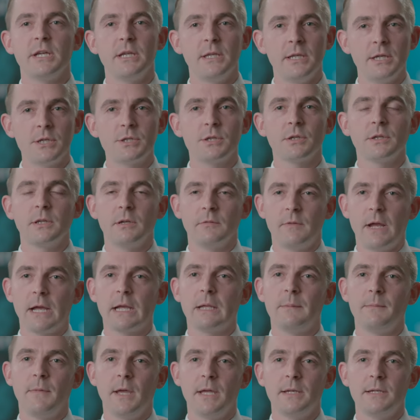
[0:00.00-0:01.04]
initially
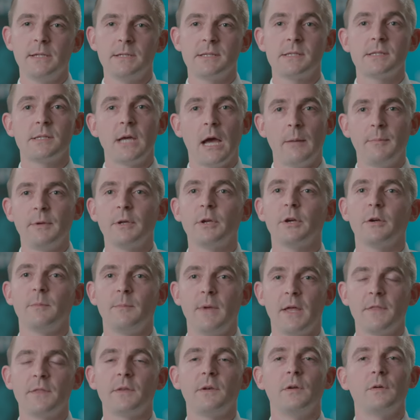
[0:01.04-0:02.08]
recommended stopping her
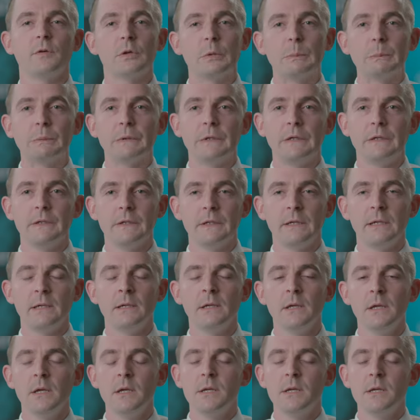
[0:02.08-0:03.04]
methadone completely.